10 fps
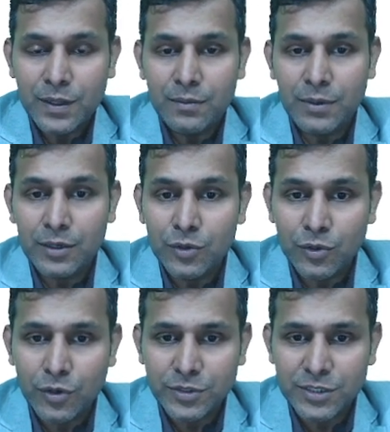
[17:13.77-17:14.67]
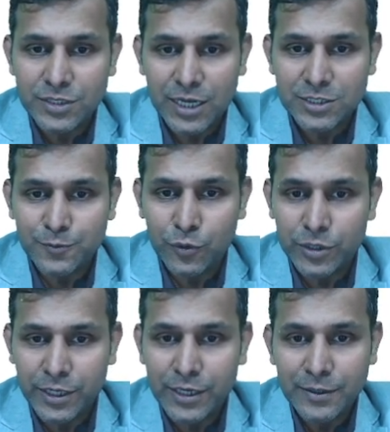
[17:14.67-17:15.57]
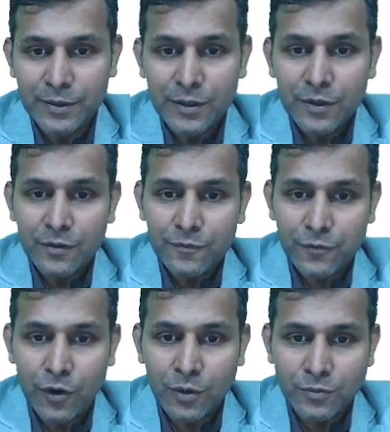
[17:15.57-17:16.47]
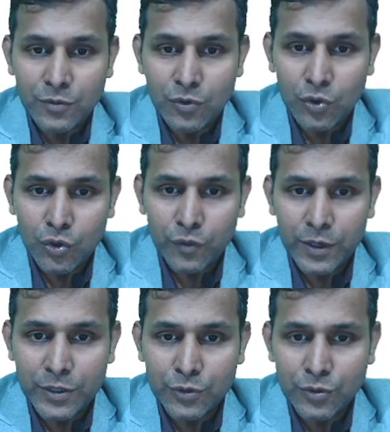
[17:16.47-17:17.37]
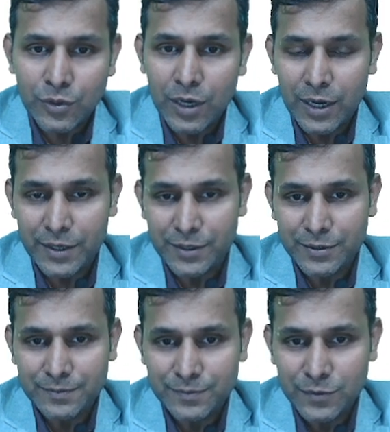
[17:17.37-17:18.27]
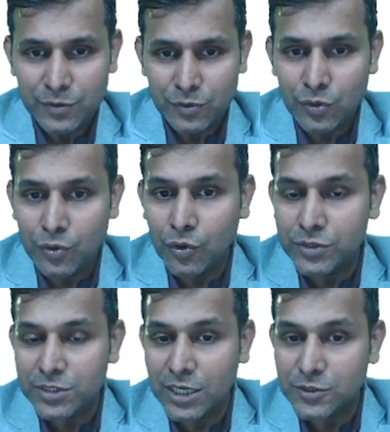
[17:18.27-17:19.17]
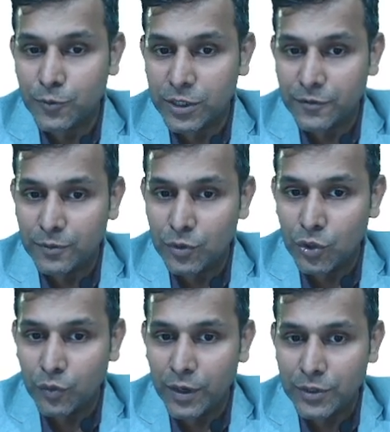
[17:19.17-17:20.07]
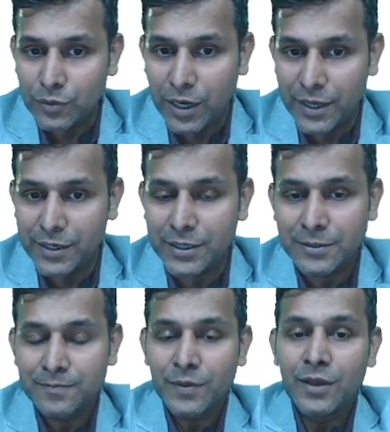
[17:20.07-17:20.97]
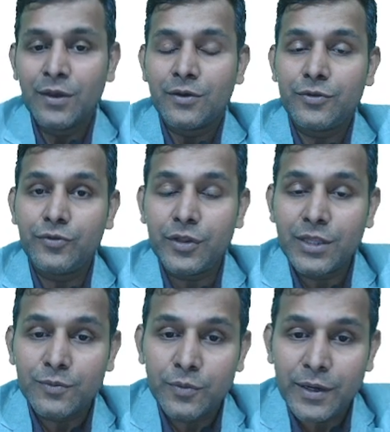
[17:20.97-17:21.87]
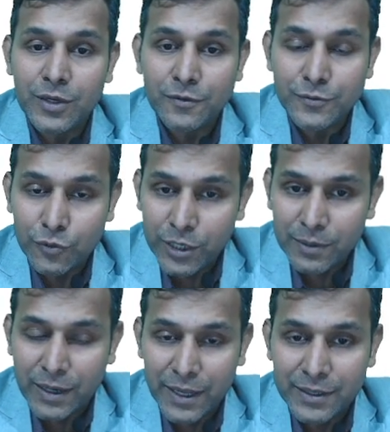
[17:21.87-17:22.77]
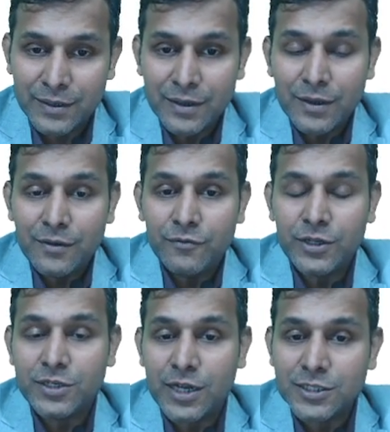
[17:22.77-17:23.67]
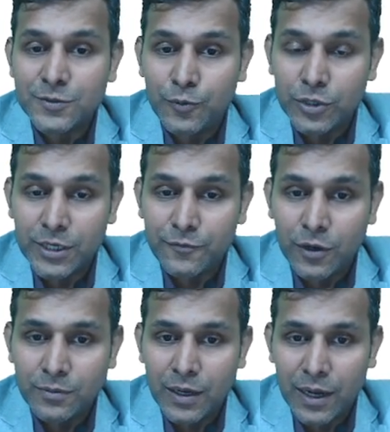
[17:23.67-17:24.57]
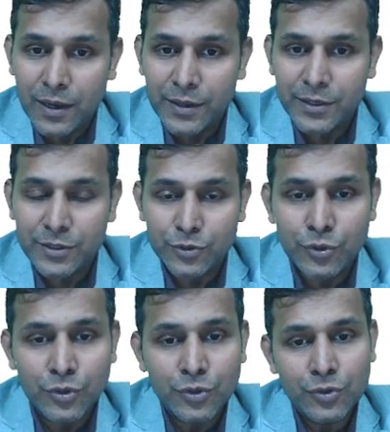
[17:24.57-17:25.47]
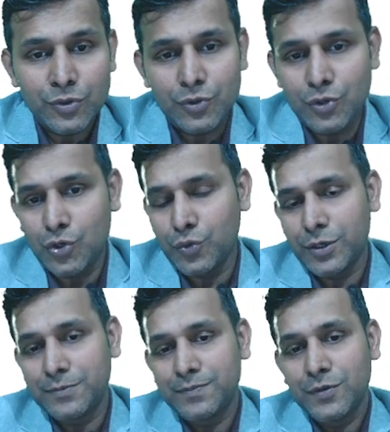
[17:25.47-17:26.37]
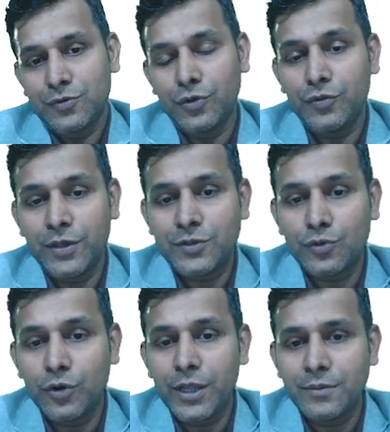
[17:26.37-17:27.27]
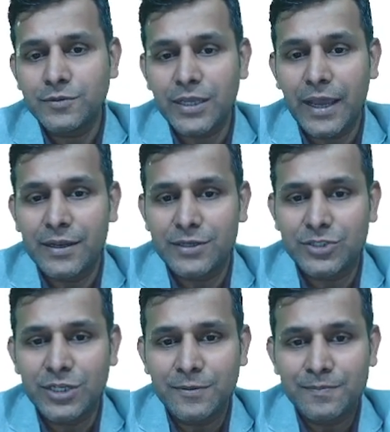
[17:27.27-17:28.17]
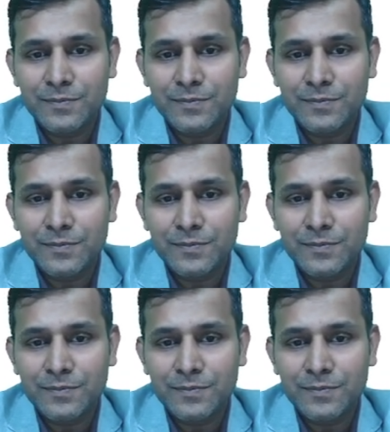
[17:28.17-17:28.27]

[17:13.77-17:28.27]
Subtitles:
but glucose is transported from lower to higher. Glucose is transported from lower to higher using the movement of sodium ion, which is transported from higher to lower. So using sodium's energy,